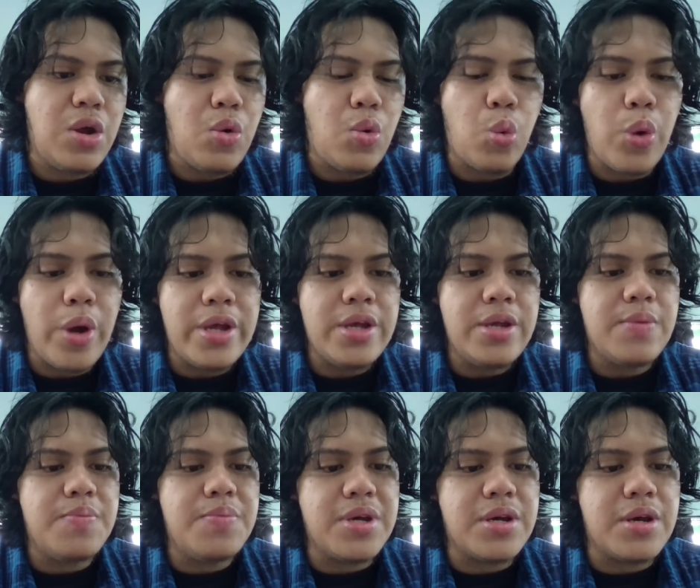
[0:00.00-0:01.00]
way
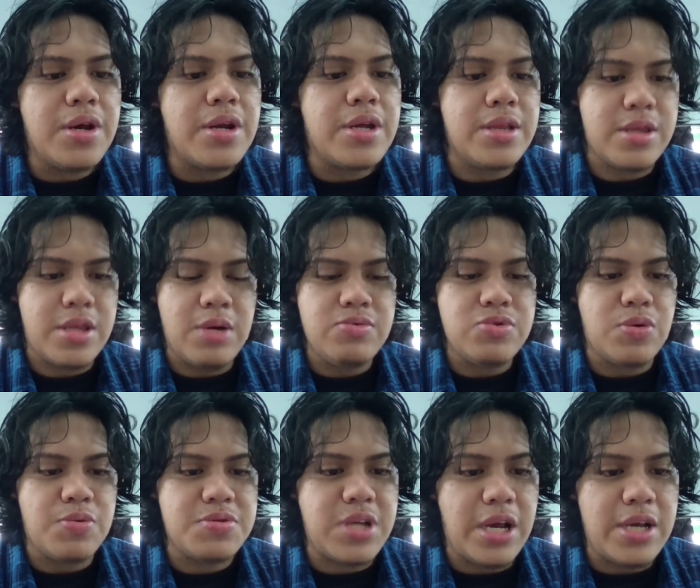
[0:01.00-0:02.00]
bigger in terms of
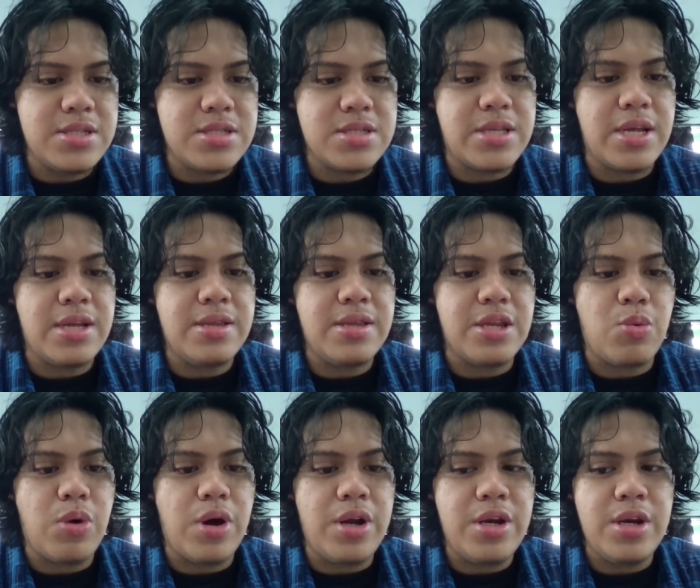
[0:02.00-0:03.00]
size than the
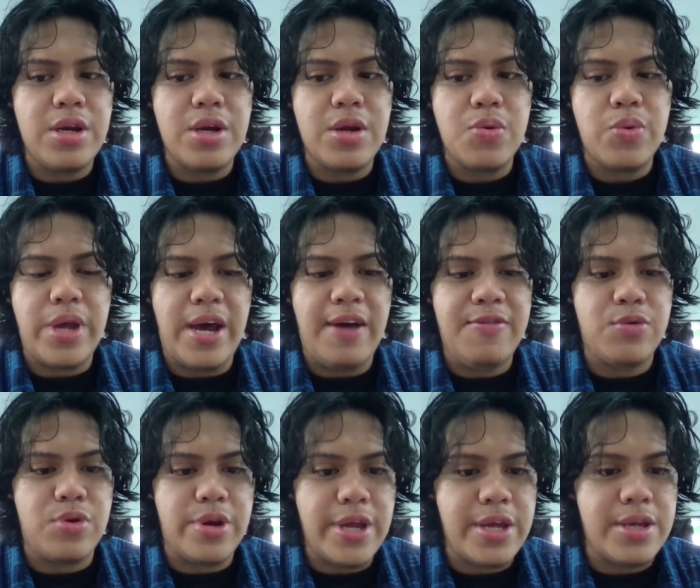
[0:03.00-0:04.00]
one we have
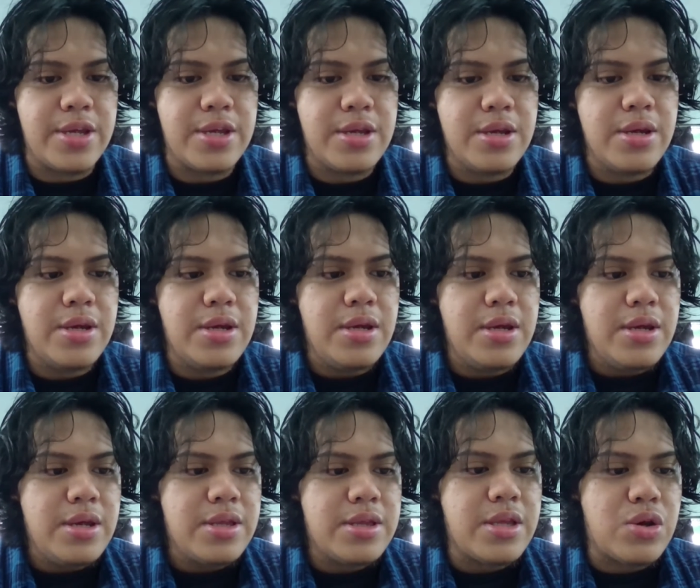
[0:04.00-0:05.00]
today.
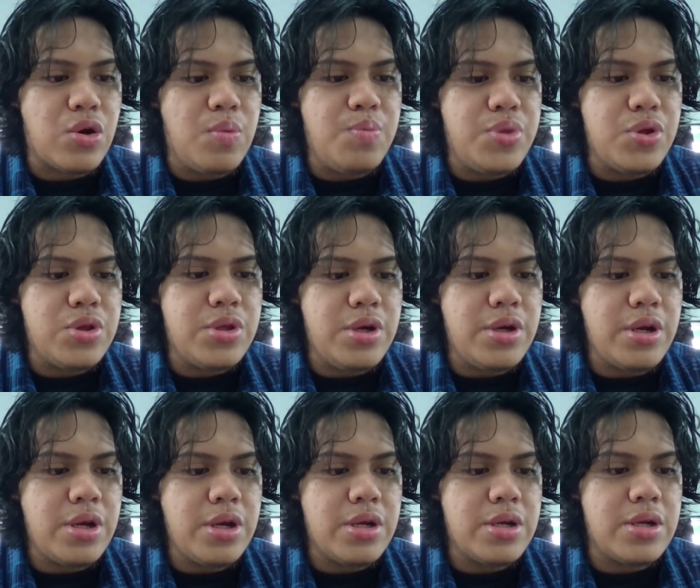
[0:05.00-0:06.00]
The computer
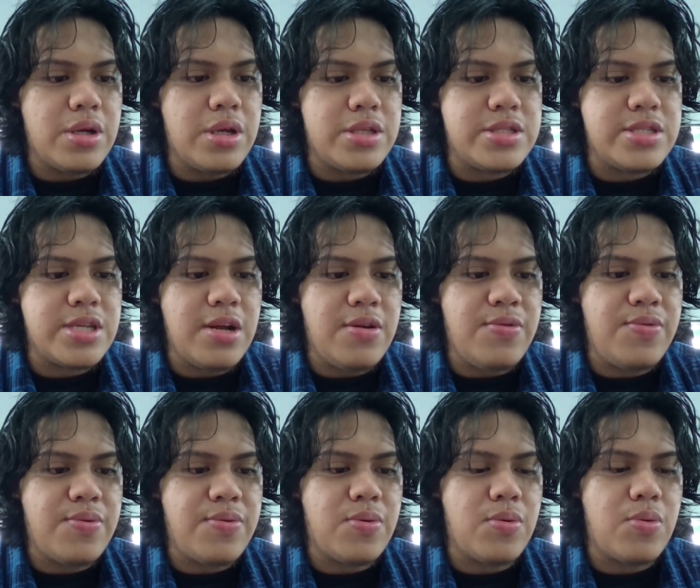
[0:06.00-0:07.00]
itself
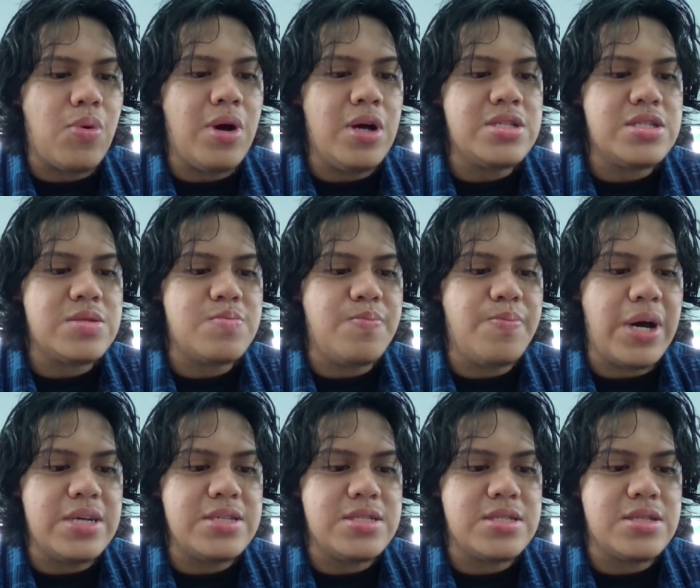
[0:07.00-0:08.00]
was
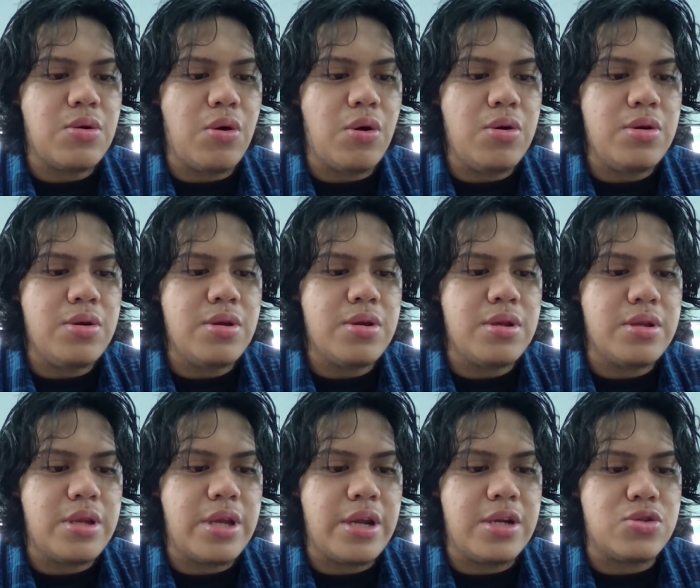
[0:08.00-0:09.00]
based on
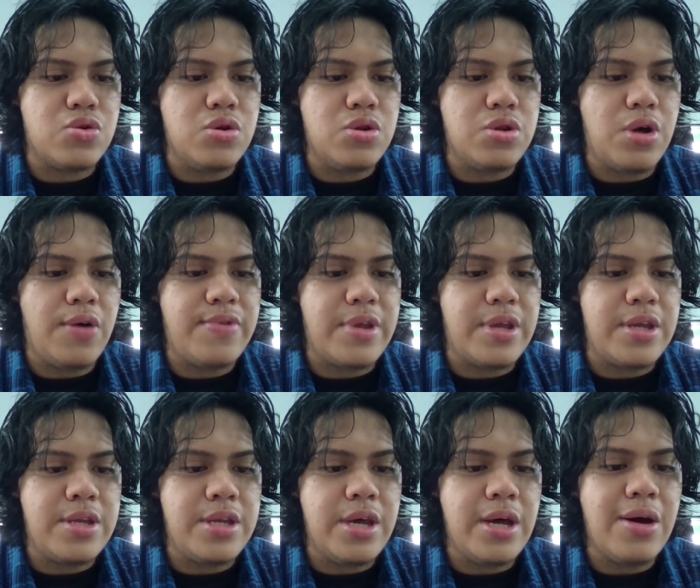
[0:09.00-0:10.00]
the result of the
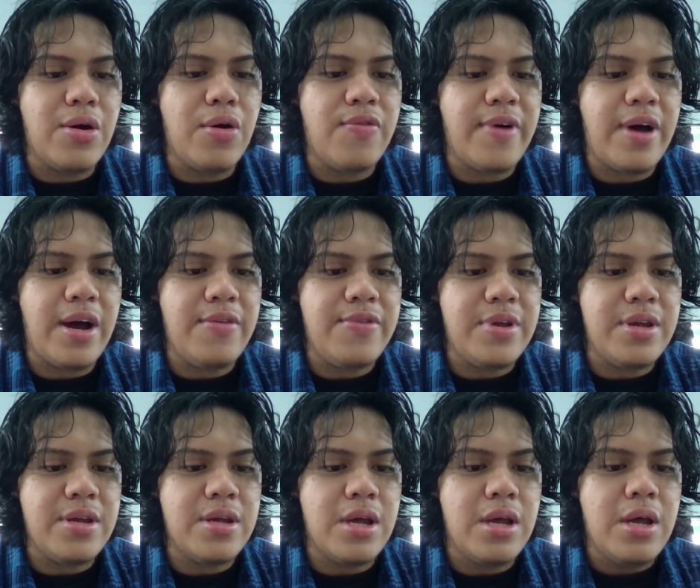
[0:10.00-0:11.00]
idea of
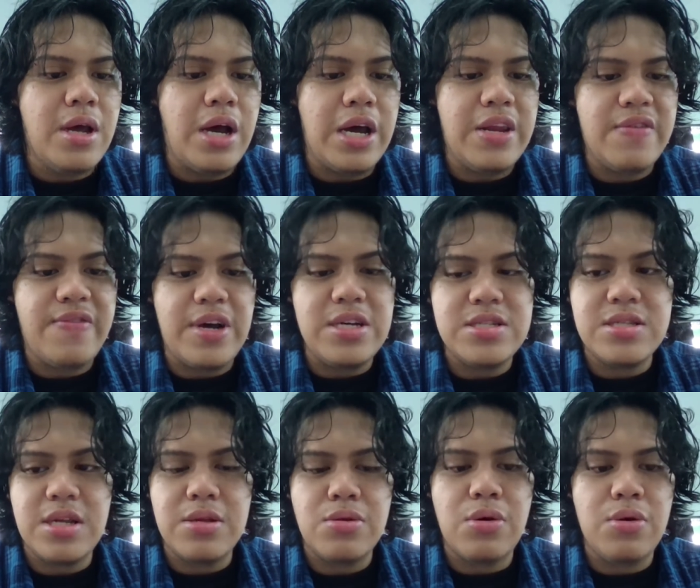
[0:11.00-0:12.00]
having a device
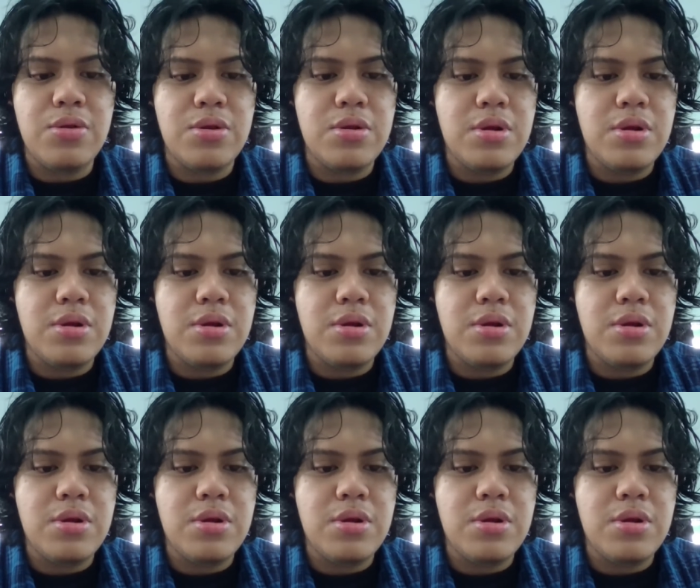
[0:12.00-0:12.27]
that could